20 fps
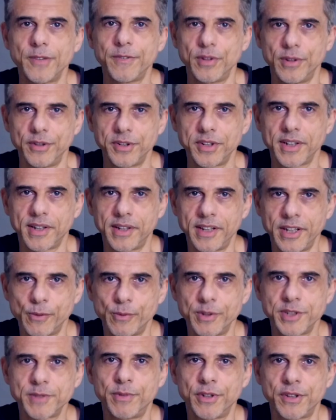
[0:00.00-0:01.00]
you're learning a
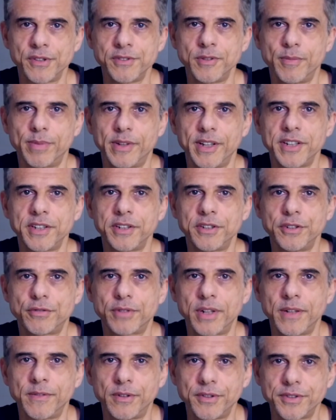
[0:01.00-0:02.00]
language because you're planning to
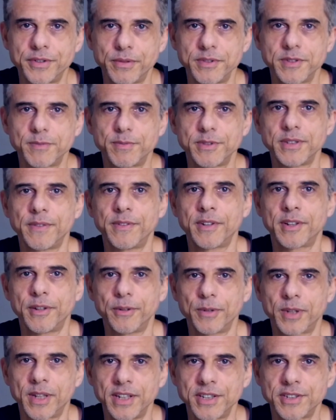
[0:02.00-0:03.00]
travel to a specific
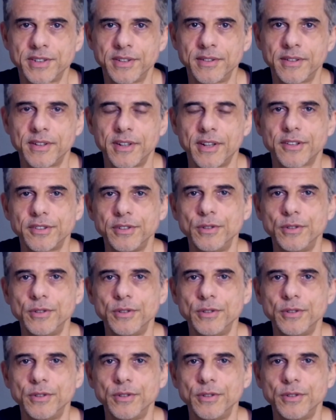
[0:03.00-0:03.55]
location,